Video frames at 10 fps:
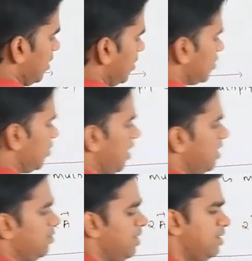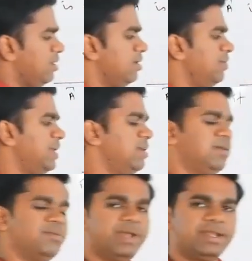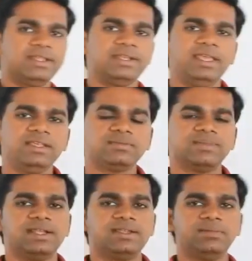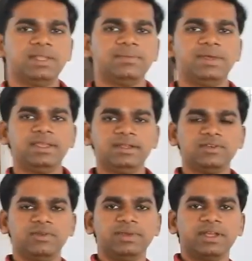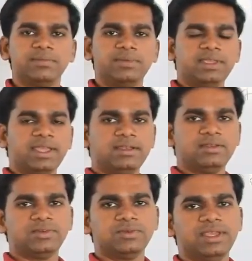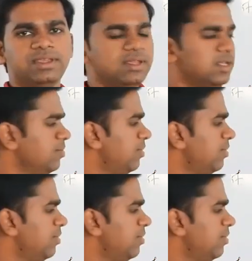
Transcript: So when a vector a is multiplied by n, it will become n into a.